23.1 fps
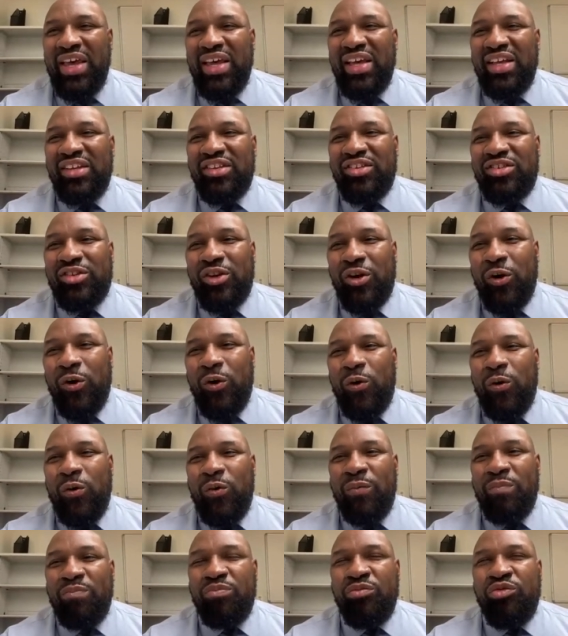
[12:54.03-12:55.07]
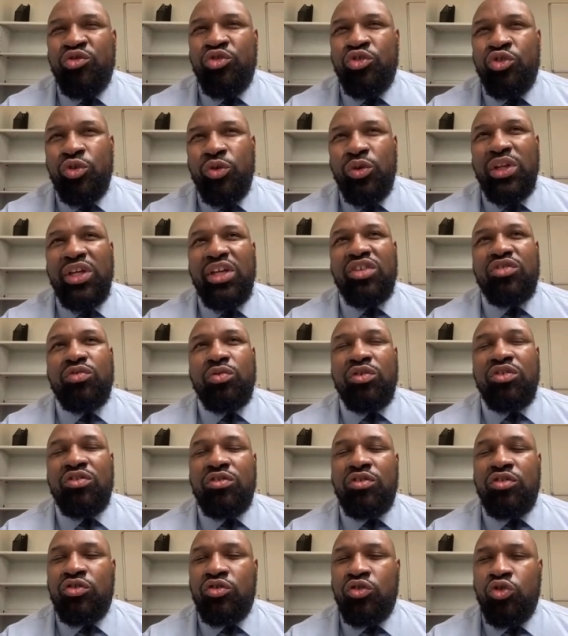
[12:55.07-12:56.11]
So Julius was
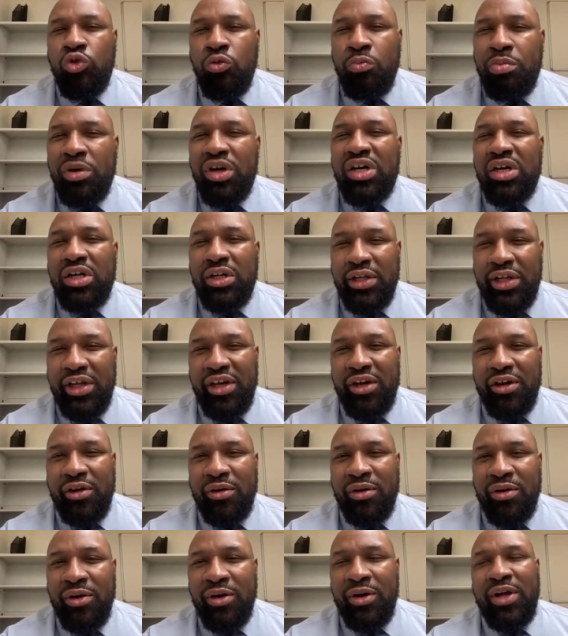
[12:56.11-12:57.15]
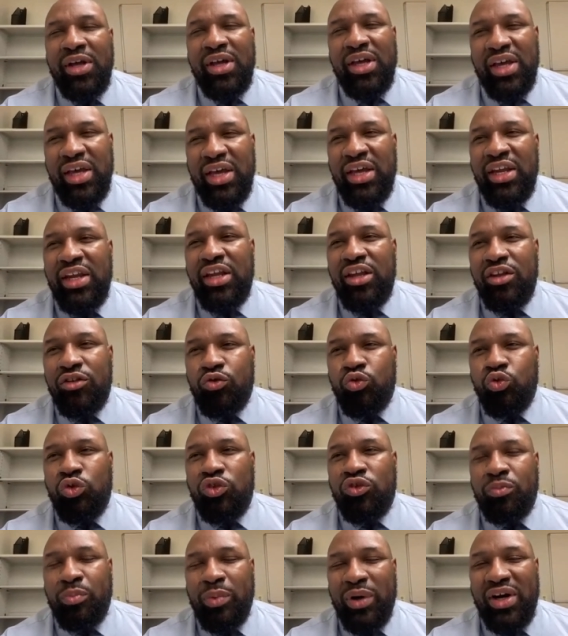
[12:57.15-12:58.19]
super clear in his
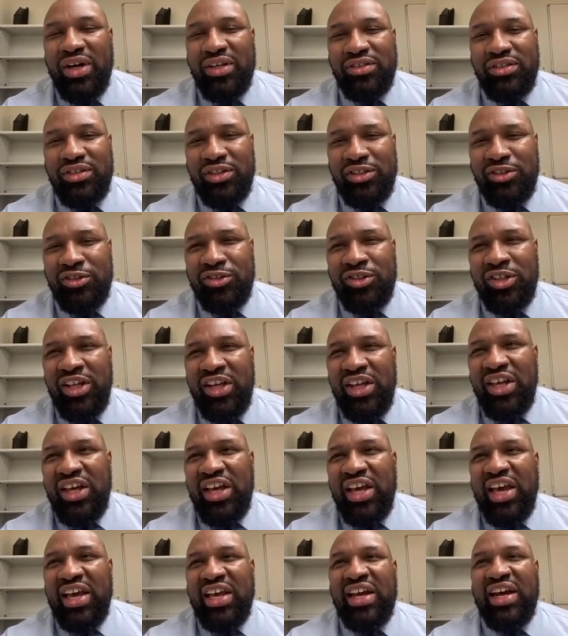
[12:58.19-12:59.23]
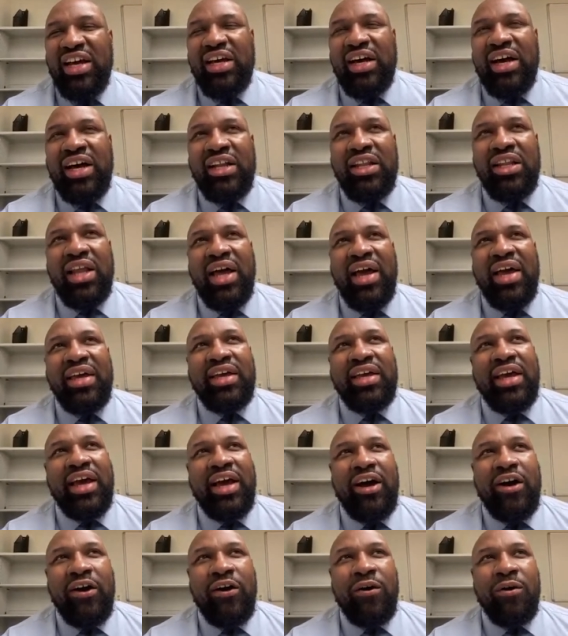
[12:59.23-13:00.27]
responses. And I like
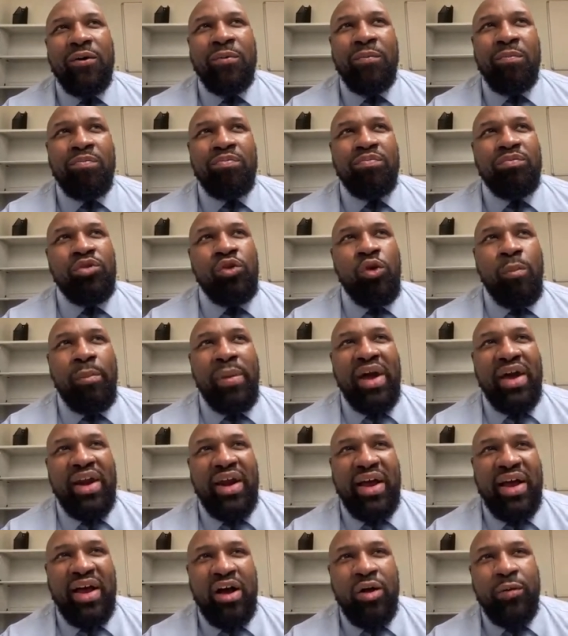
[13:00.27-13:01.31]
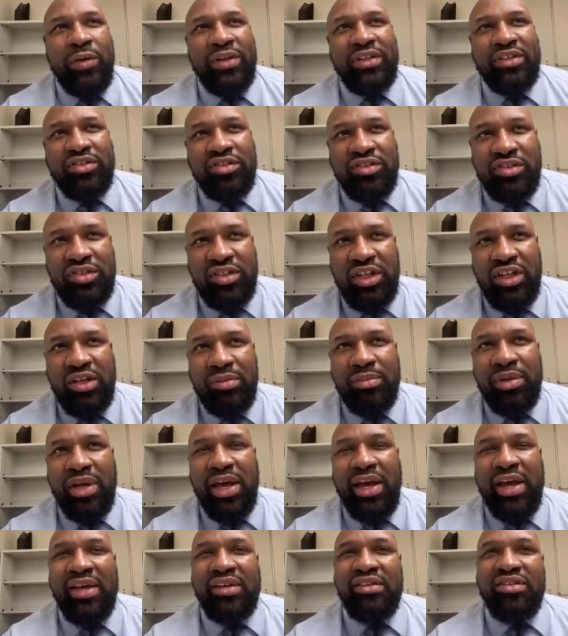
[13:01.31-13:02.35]
how, no matter how it
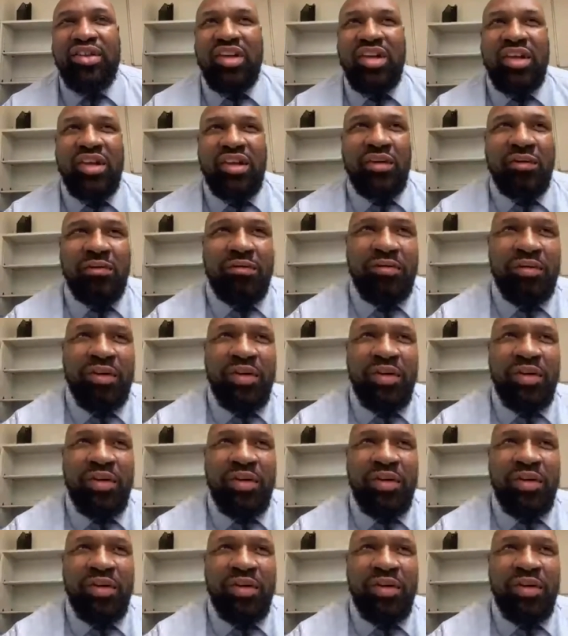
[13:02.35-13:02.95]
seemed as if